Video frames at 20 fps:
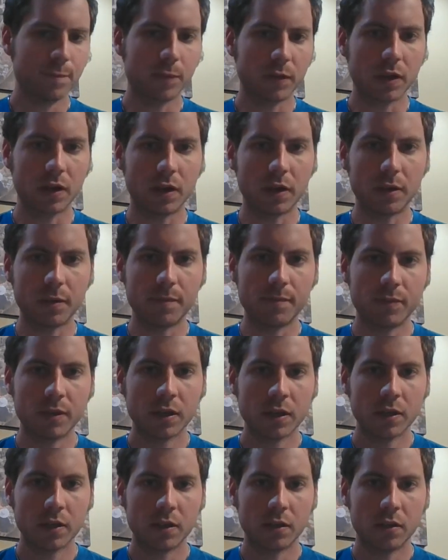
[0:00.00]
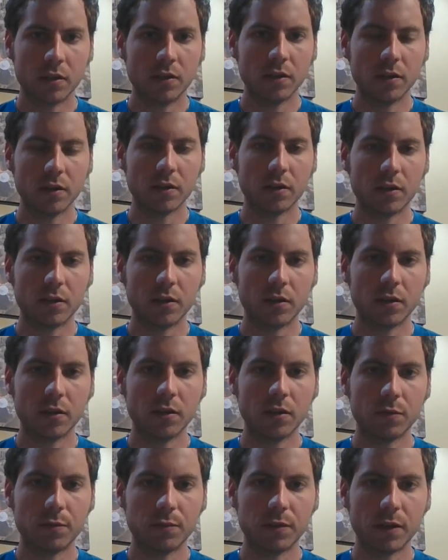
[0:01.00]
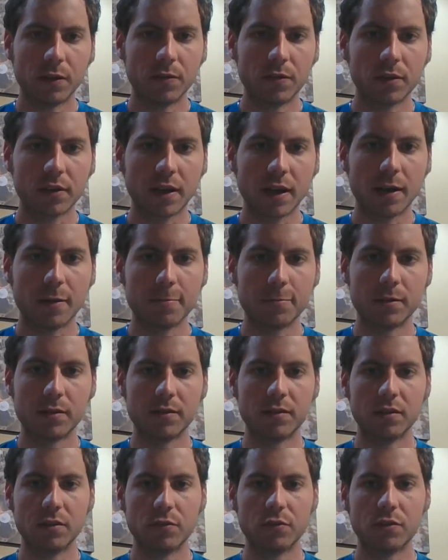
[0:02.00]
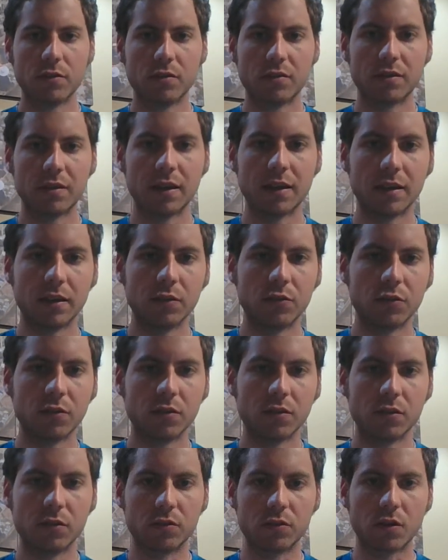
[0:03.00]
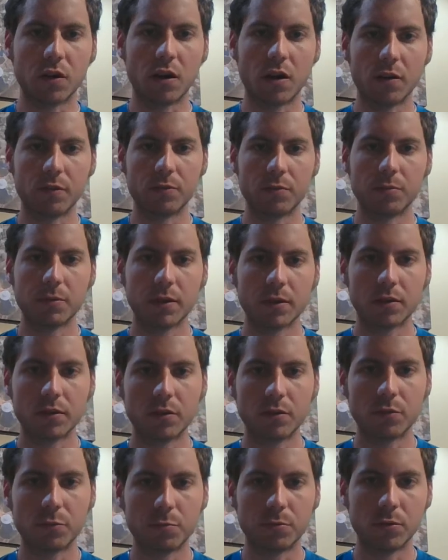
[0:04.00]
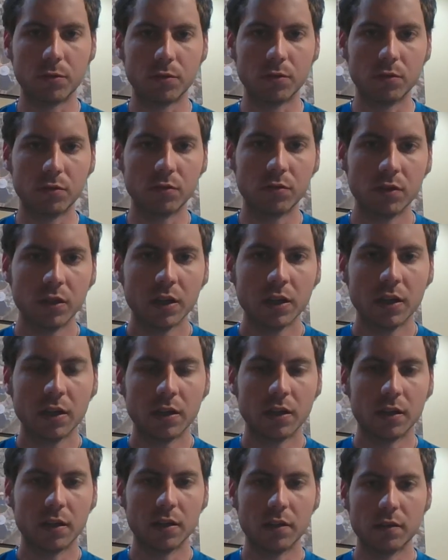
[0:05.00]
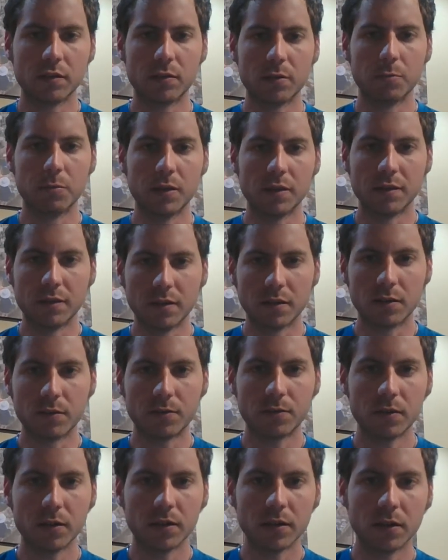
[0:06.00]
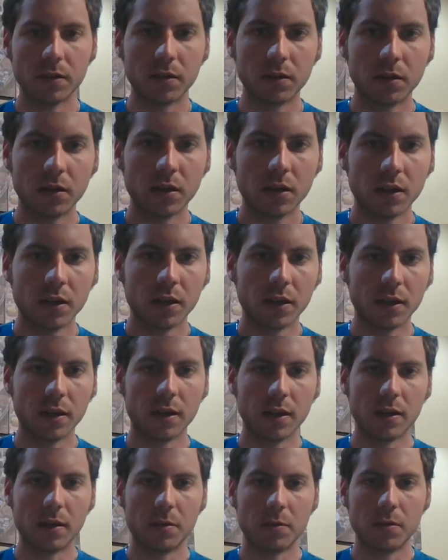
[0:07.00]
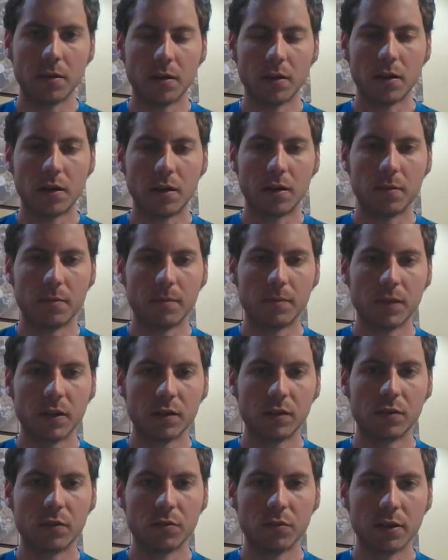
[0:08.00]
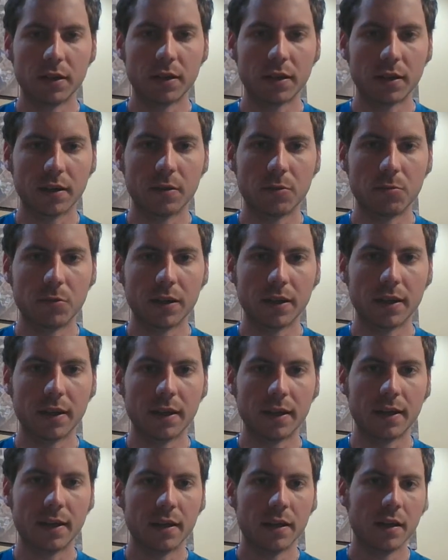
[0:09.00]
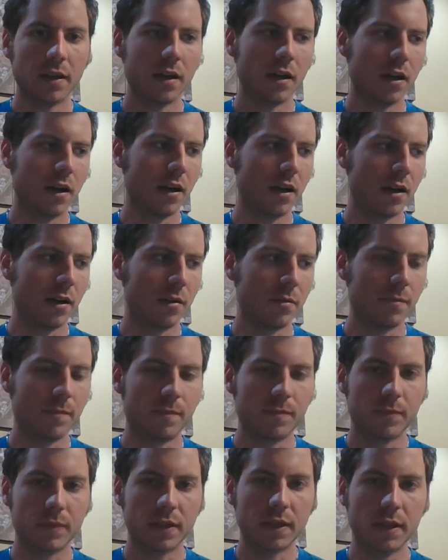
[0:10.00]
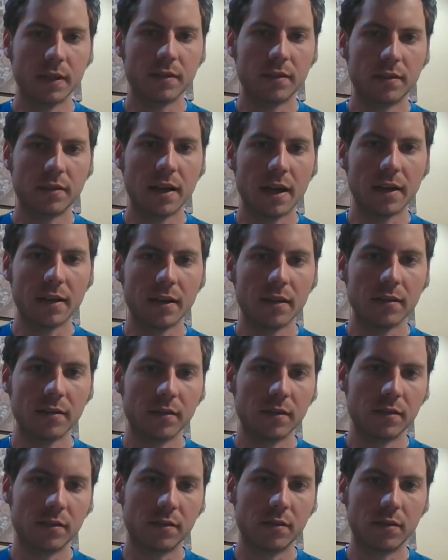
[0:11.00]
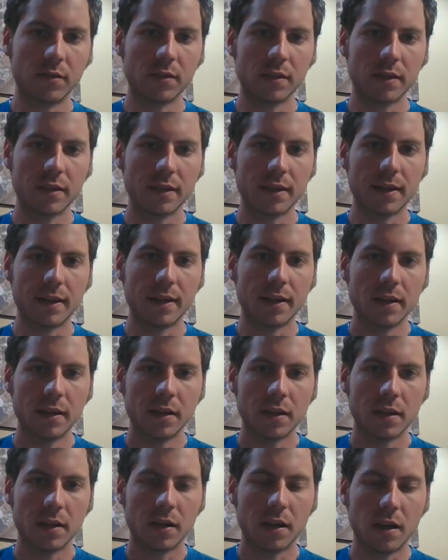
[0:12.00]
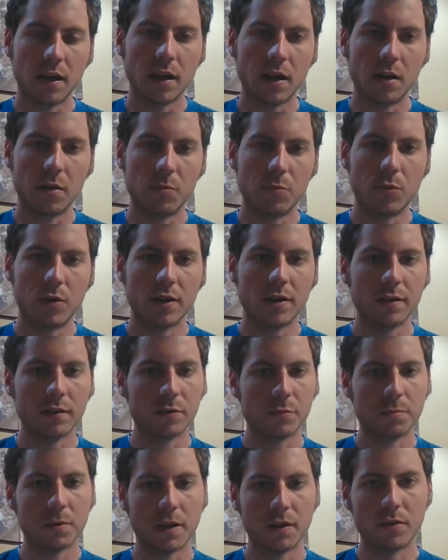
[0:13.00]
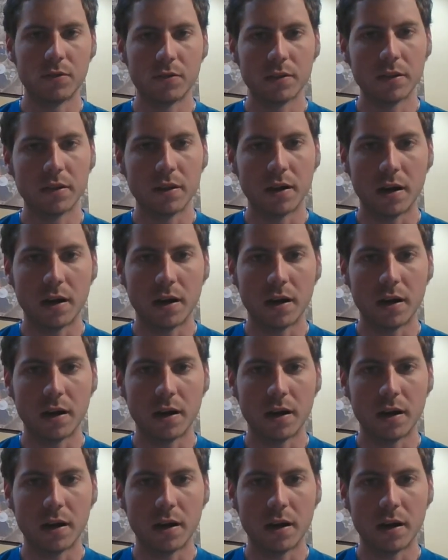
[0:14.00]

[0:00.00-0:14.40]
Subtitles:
the flavor compositions that each of these coffee makers produce is a bit different, and it's unique in a way that it's not necessarily that one is better than the